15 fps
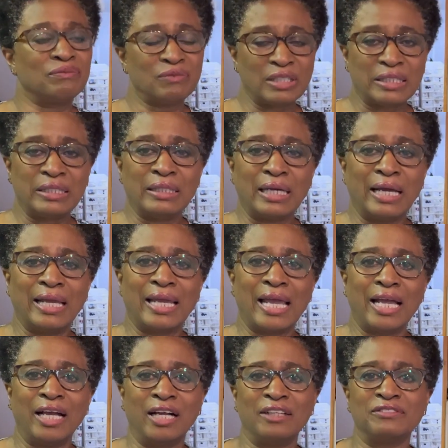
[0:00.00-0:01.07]
then I
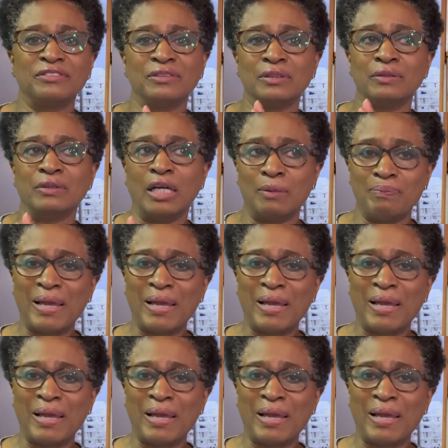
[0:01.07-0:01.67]
have a